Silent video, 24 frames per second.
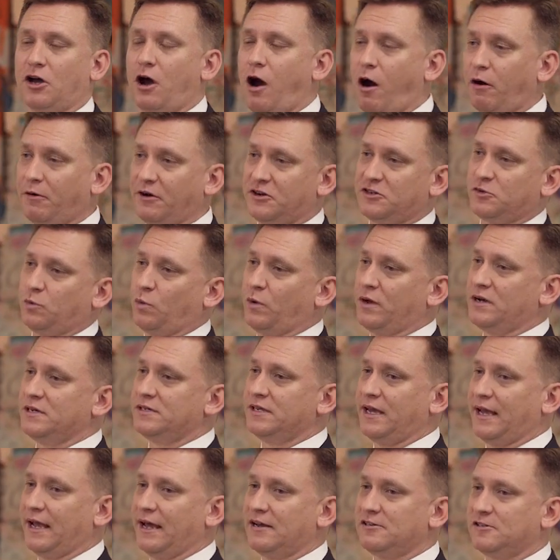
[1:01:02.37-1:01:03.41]
the hardest one
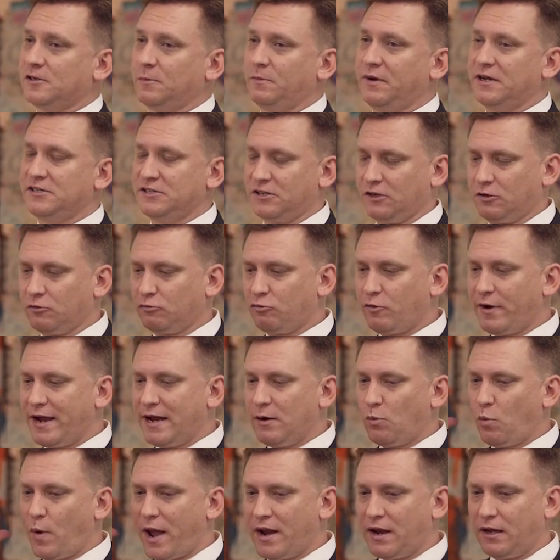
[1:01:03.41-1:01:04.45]
to answer, but it's a
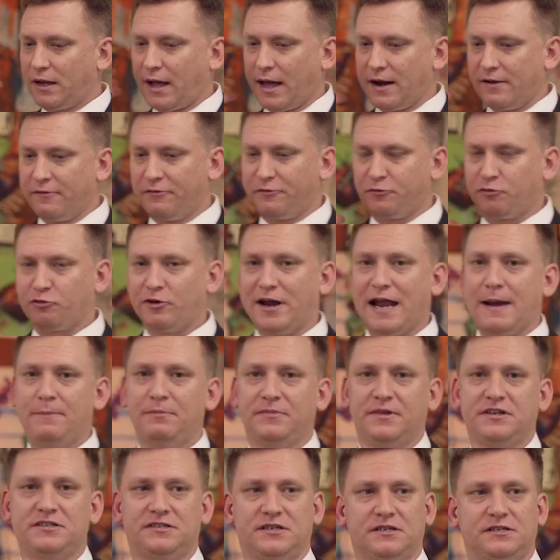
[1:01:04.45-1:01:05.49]
great way to kind of
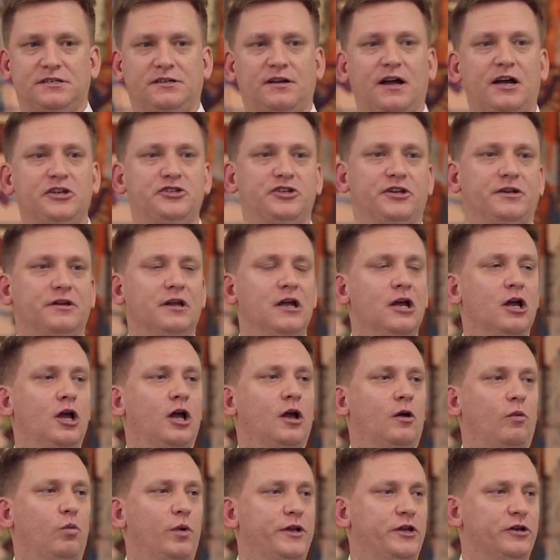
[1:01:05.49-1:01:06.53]
frame this discussion
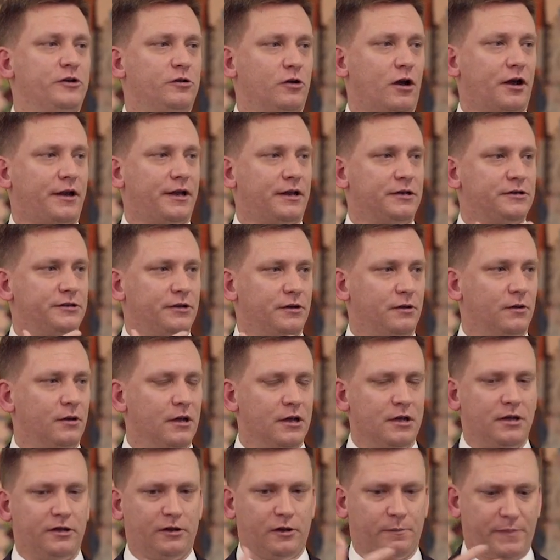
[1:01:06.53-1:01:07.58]
when you're talking to
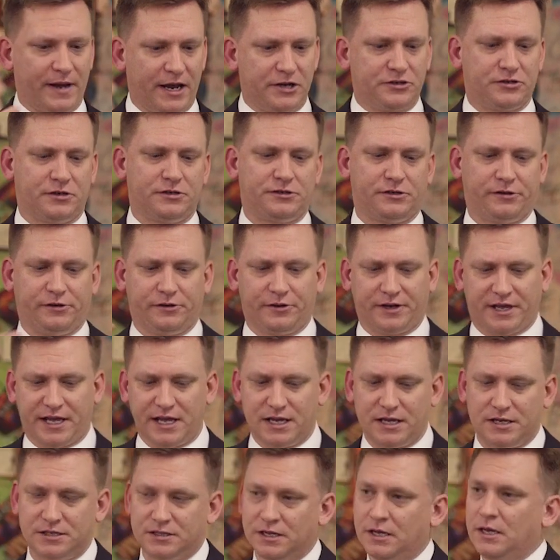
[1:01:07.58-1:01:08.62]
your patients or your
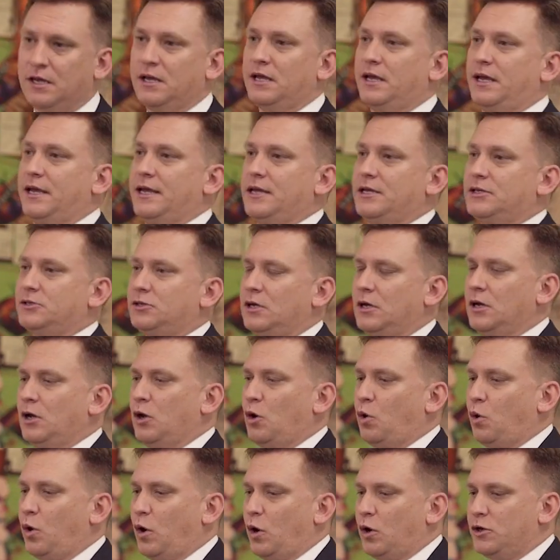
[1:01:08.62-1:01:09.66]
kids is,
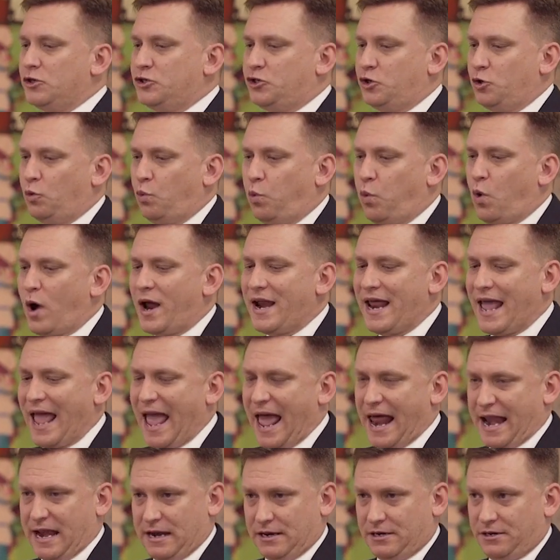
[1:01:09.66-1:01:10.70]
to what
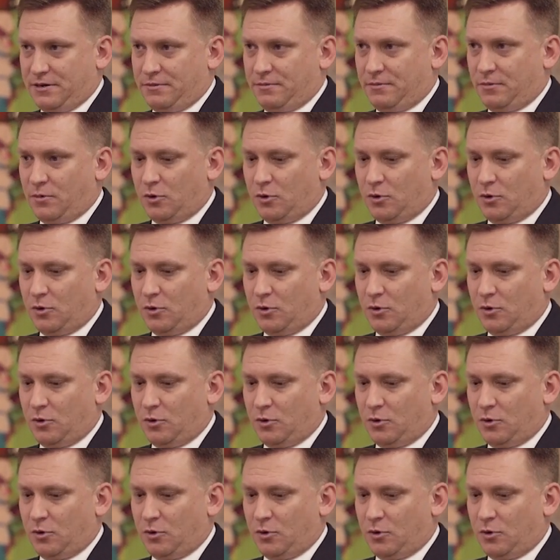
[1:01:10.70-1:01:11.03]
end?